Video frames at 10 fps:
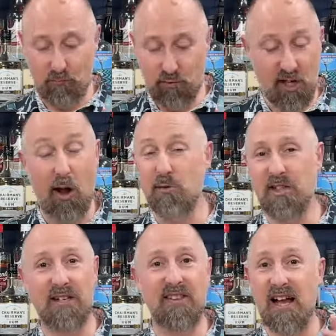
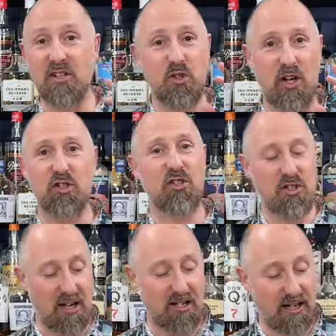Totally, that's such a
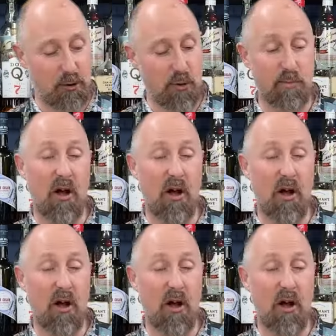stunning liquid.